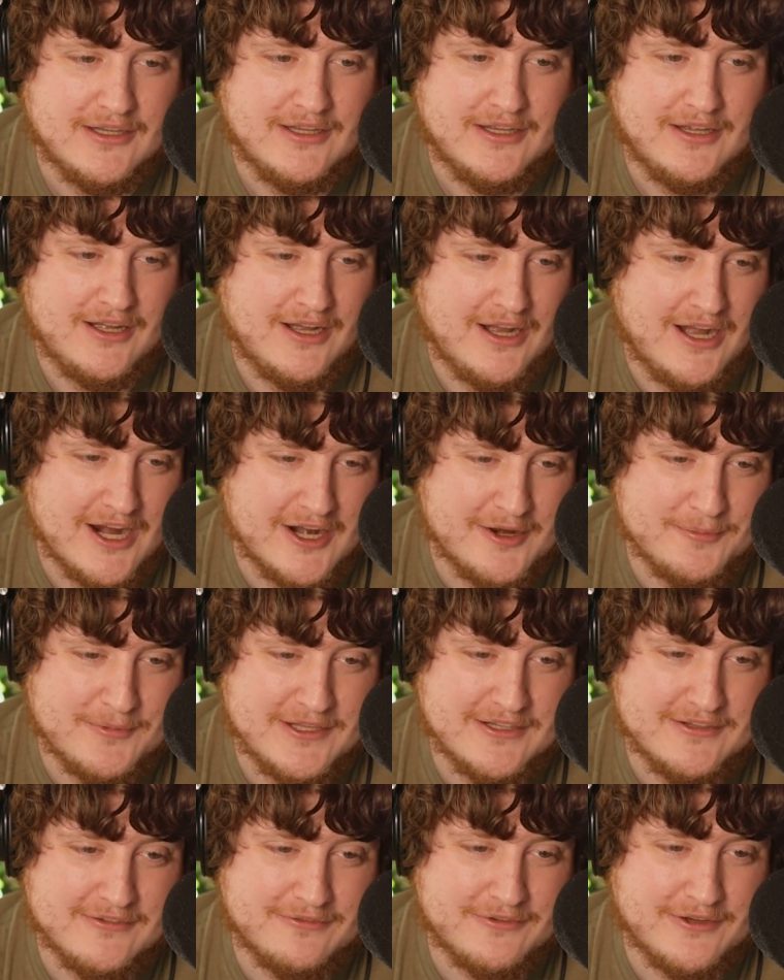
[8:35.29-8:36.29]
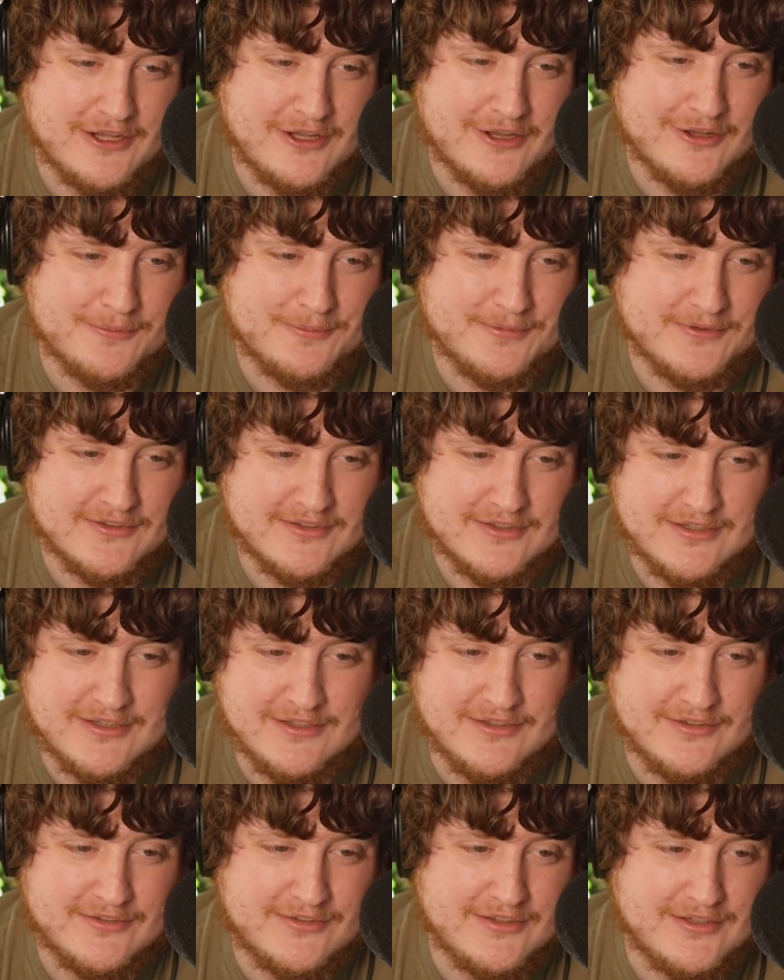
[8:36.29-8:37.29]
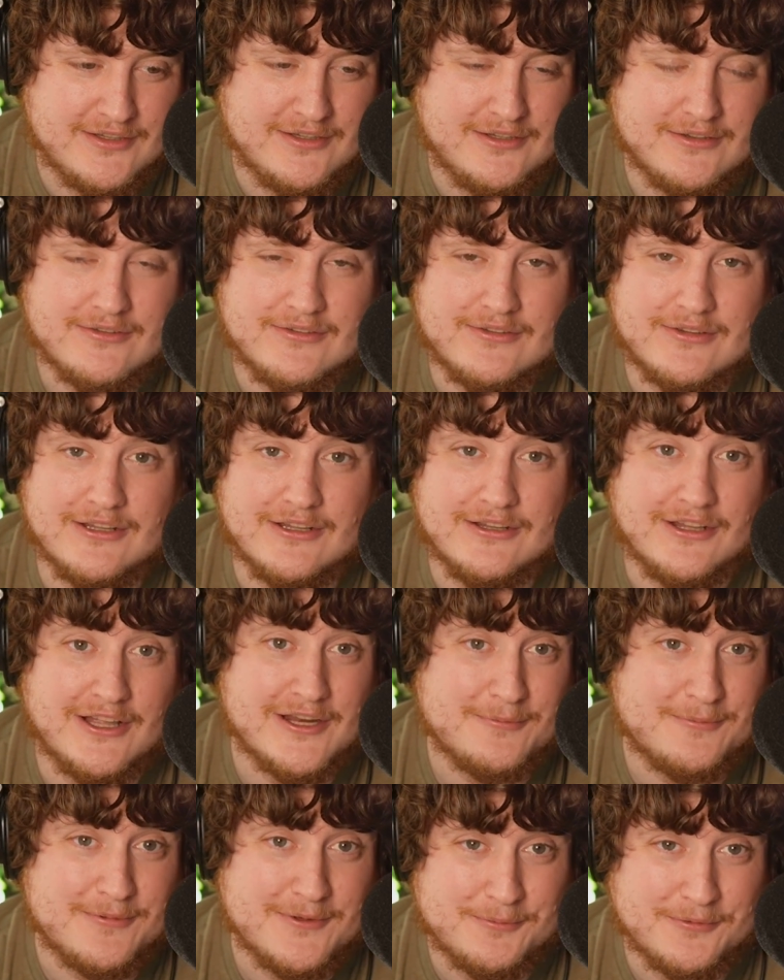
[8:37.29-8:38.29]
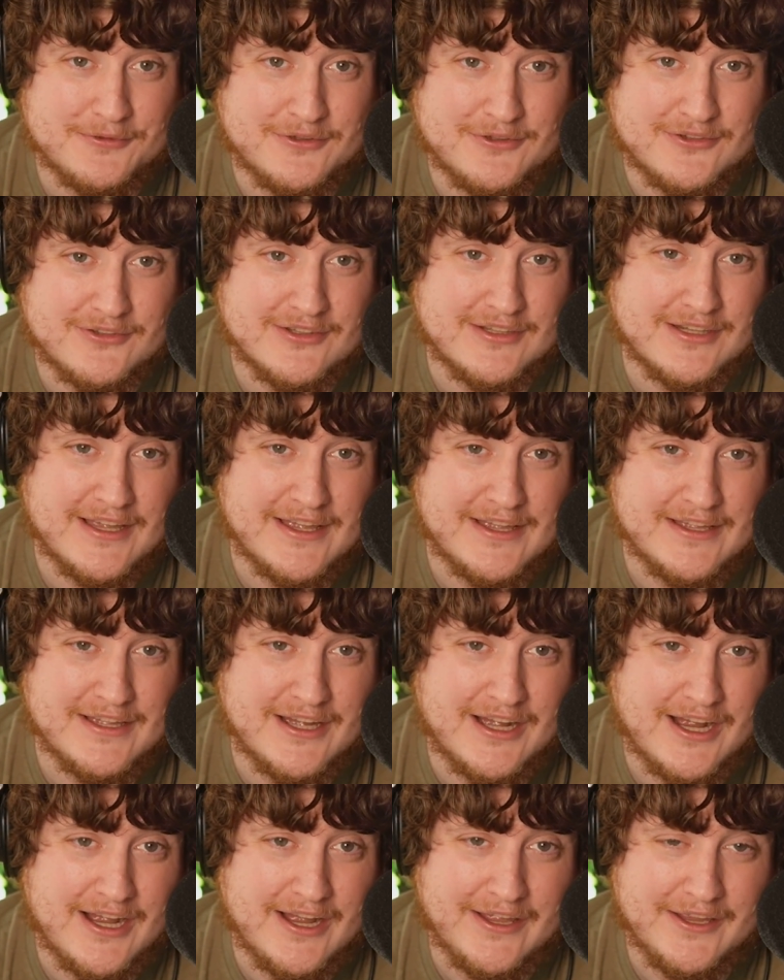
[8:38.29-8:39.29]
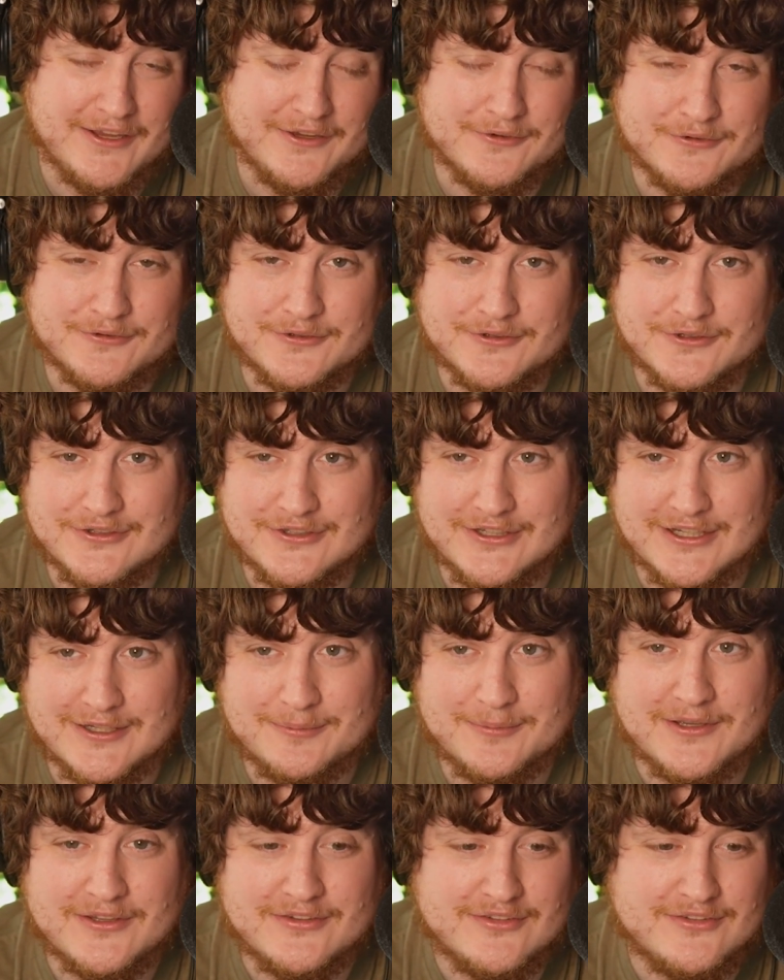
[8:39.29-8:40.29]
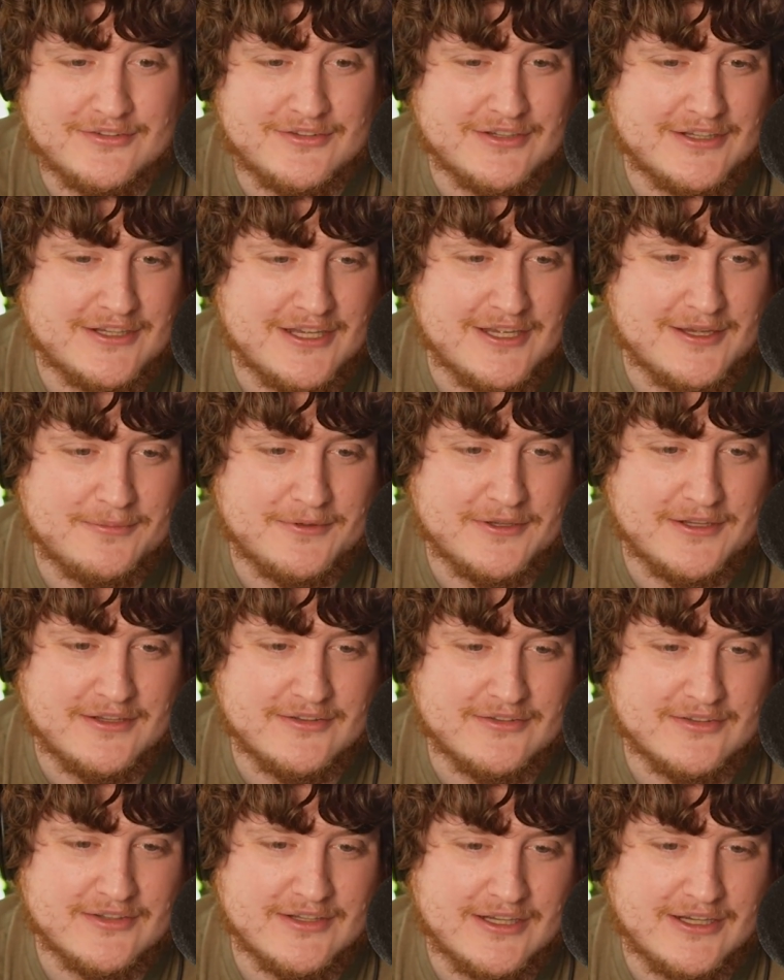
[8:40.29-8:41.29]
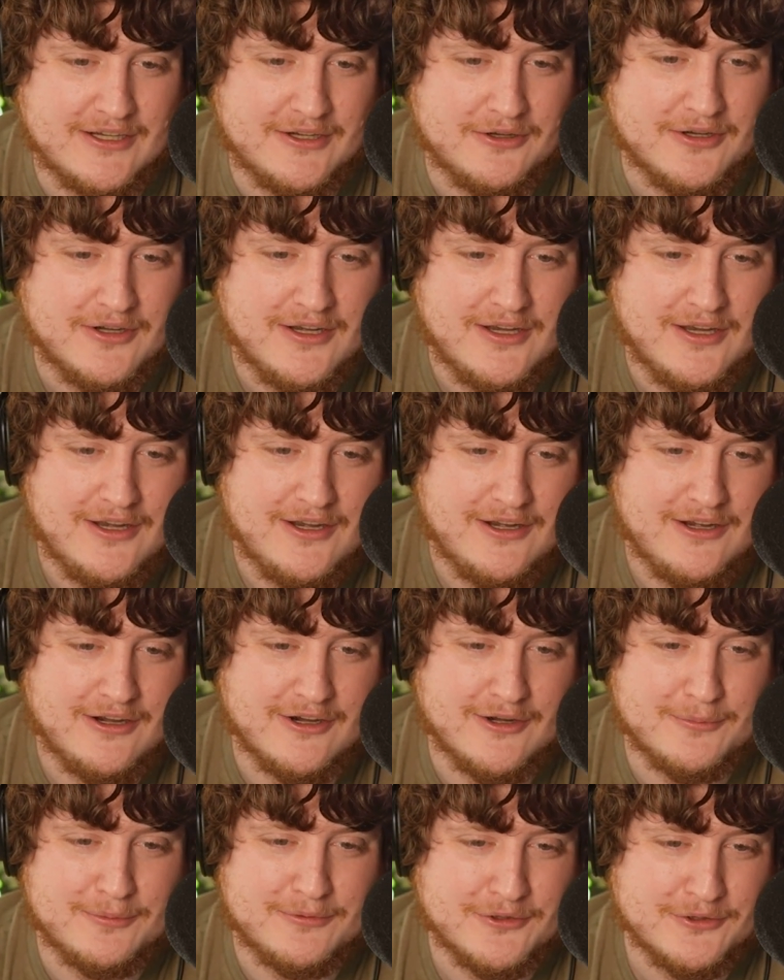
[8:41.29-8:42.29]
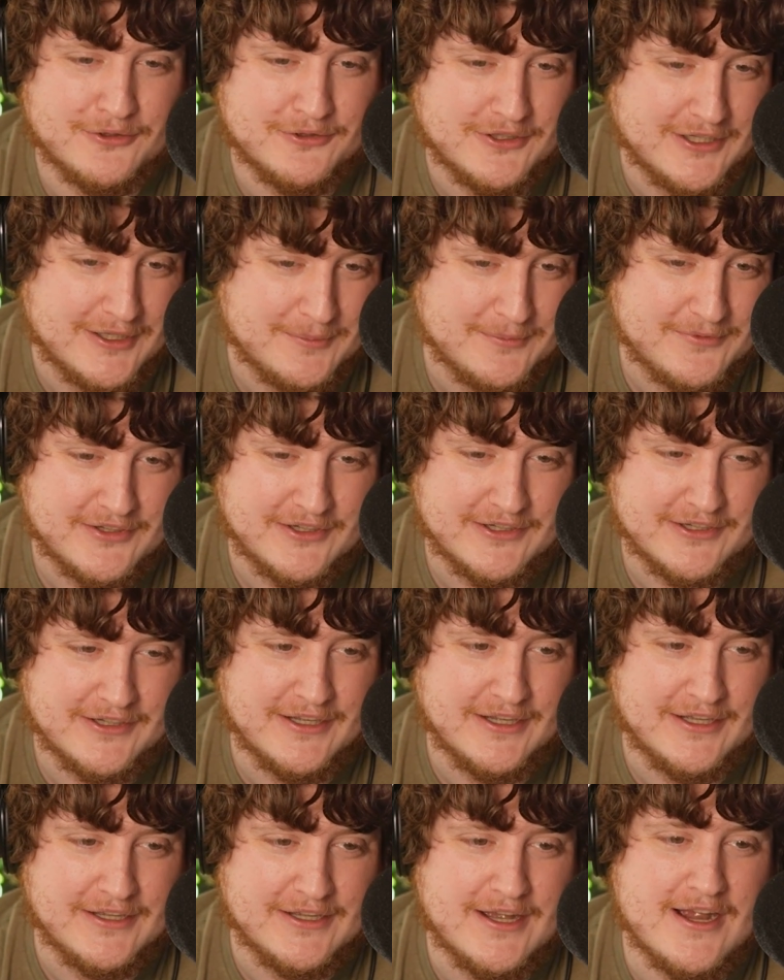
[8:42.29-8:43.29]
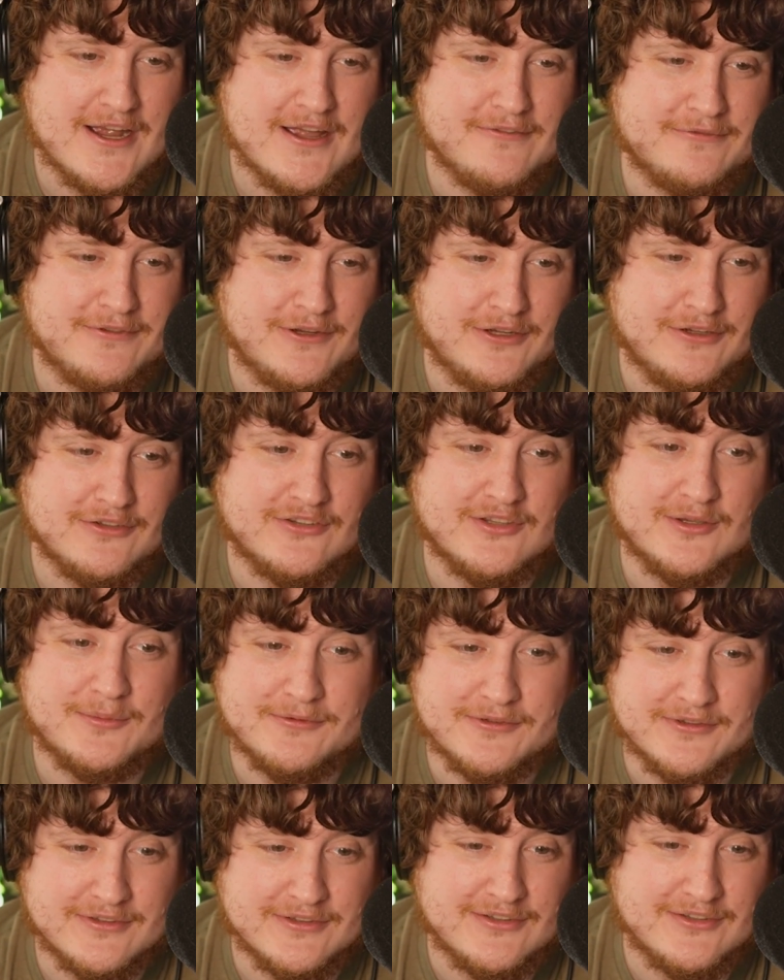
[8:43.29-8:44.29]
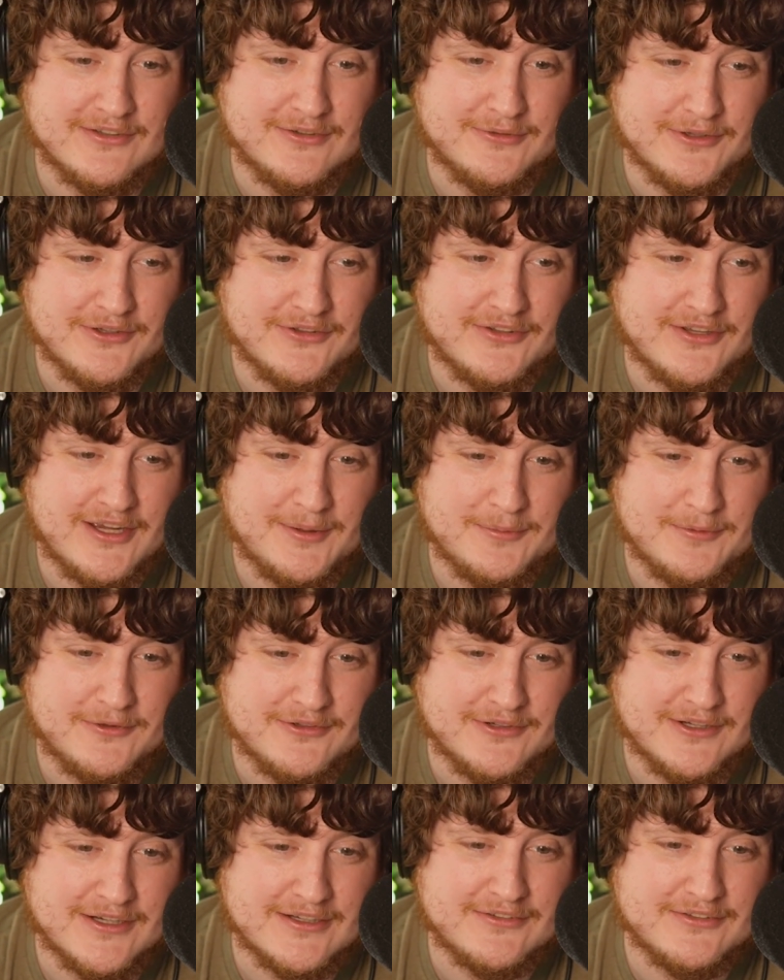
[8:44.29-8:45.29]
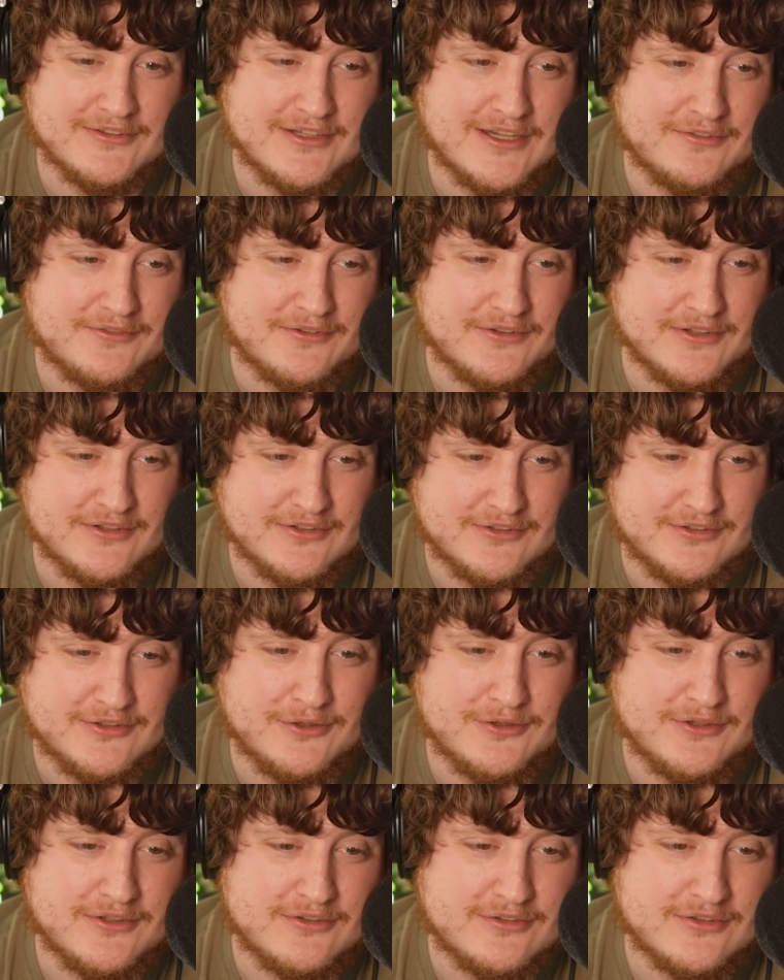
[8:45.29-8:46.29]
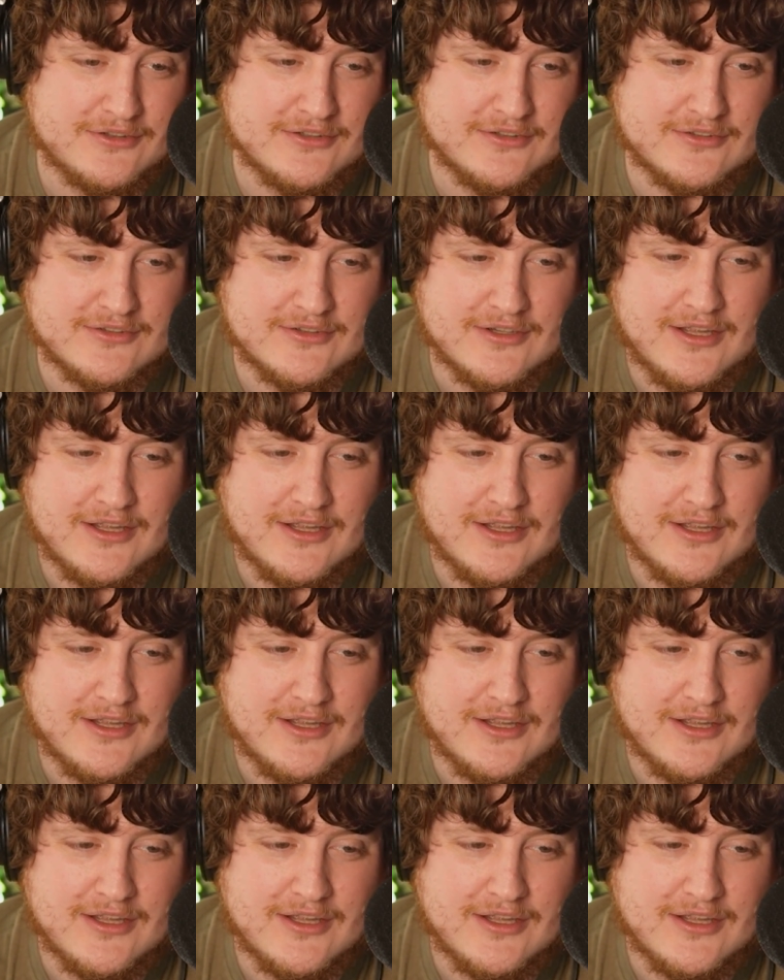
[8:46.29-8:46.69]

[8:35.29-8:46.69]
Automated follow-up is easy. A lot of people using AI or like messaging campaigns now. Our program, Terra AI, follows up with leads in real time directly after they show interest.